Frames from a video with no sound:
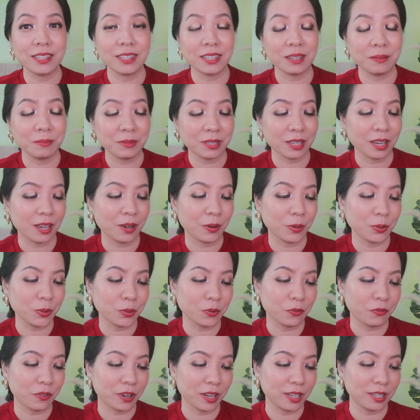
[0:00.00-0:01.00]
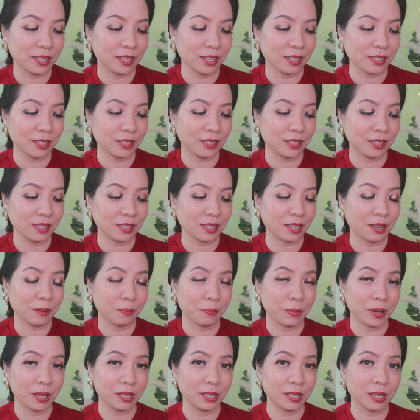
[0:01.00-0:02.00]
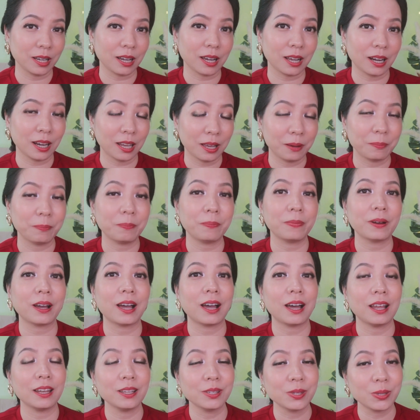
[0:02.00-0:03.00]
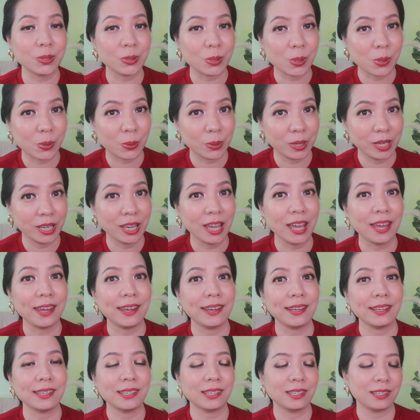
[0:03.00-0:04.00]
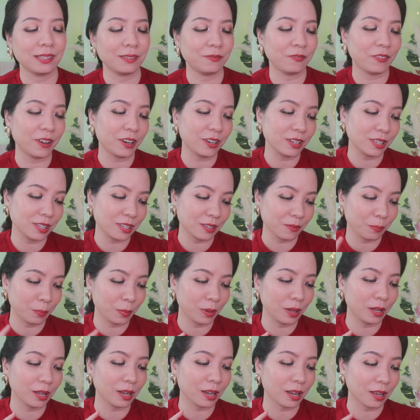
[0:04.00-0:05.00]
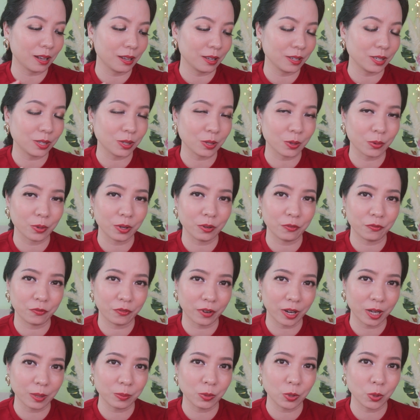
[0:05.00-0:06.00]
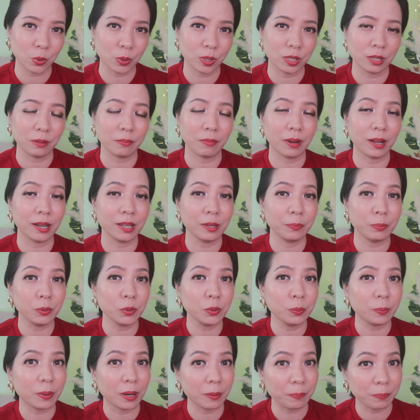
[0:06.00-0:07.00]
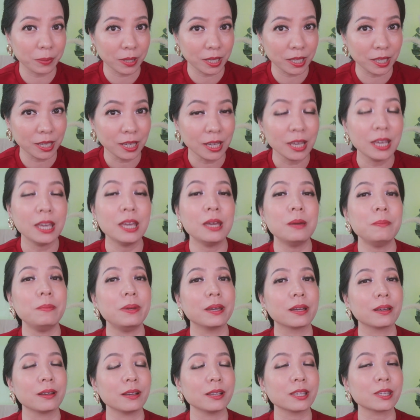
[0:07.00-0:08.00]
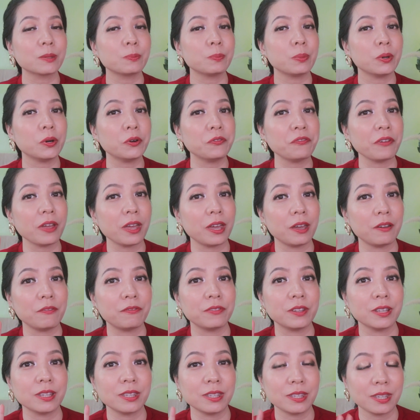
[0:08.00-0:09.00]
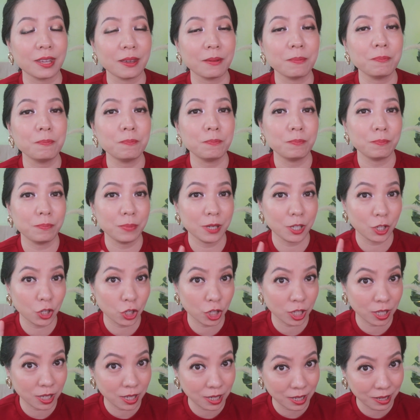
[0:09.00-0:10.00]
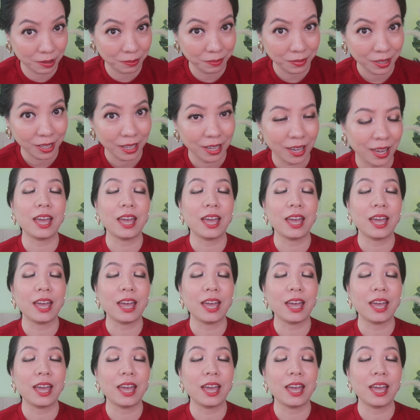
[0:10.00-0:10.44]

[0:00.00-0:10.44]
the same time, I also find that this Cabana Club color story has very similar color story vibe to the Malibu Barbie because both have the same beach theme